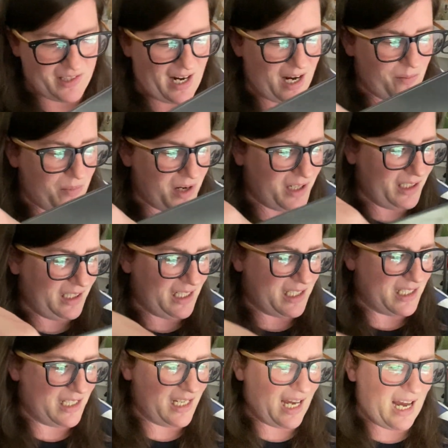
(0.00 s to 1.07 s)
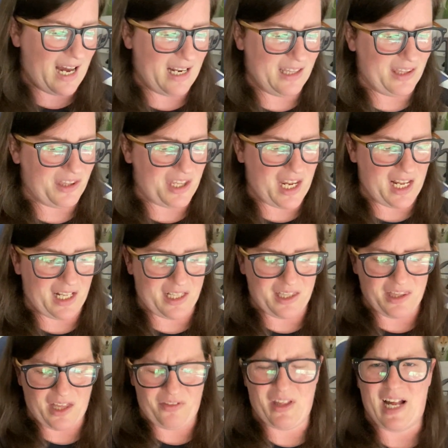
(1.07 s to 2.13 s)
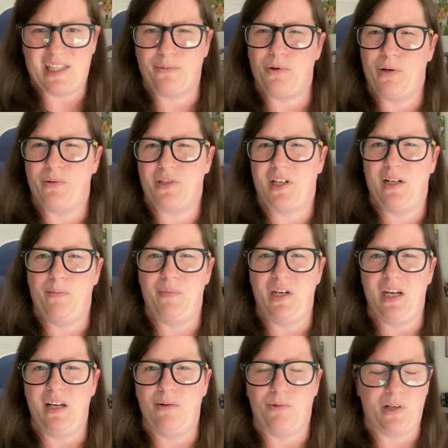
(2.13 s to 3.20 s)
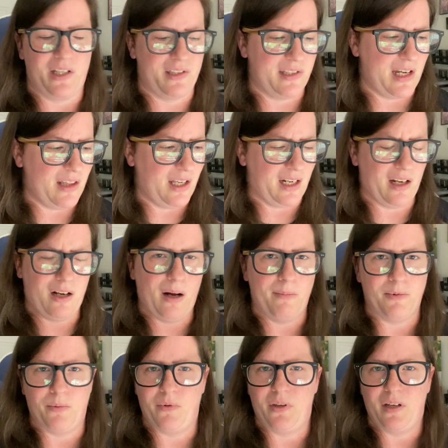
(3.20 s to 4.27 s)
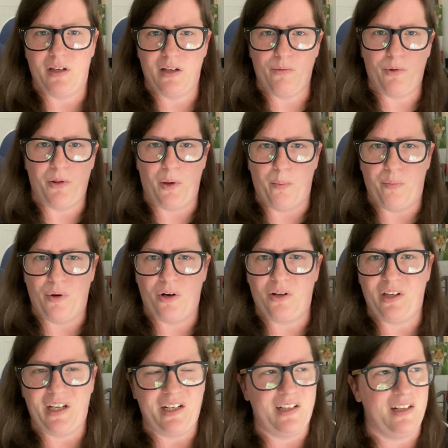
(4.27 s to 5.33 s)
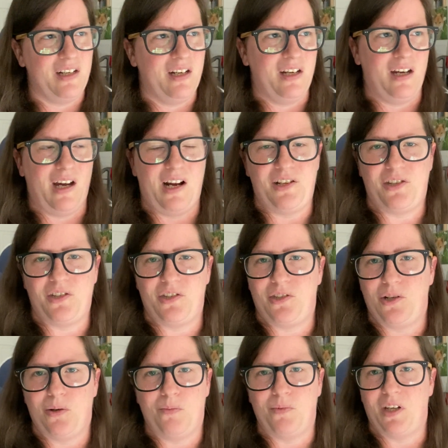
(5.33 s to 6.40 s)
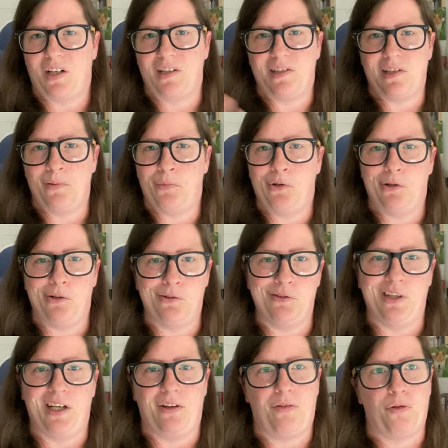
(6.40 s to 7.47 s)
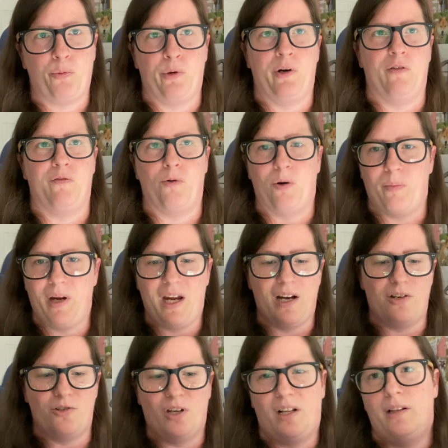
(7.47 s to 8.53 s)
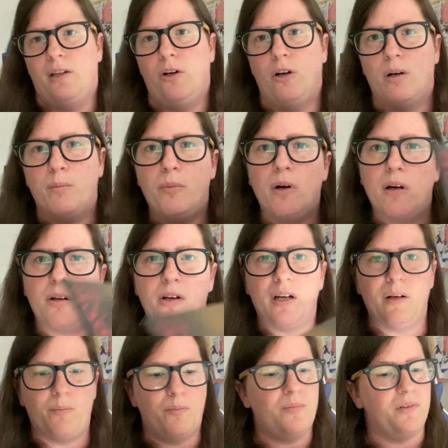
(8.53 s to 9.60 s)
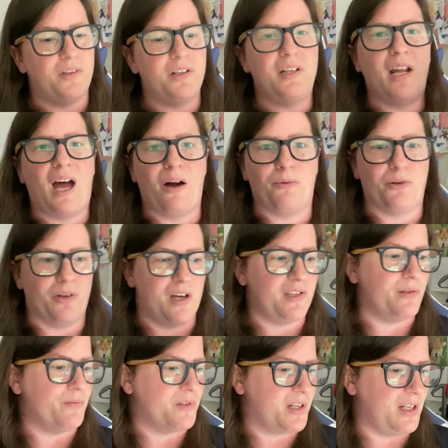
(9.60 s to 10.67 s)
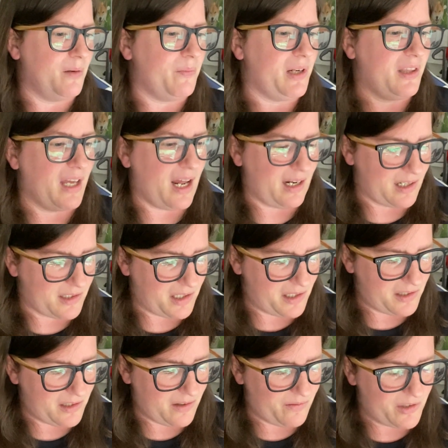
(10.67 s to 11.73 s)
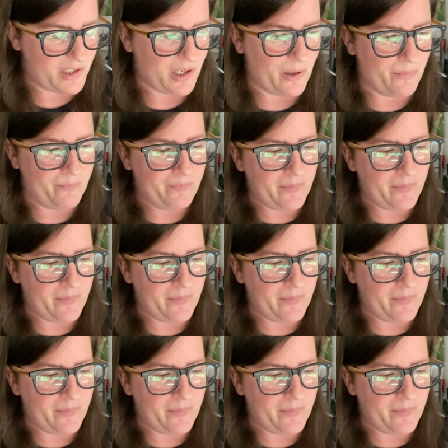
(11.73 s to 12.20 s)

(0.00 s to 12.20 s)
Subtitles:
I admittedly did not think that that's what it was going to be when it said like it comes with a booklet. I just assumed like a simple like 3 or 4 page like lyric booklet, and did not realize it was going to be that extensive. So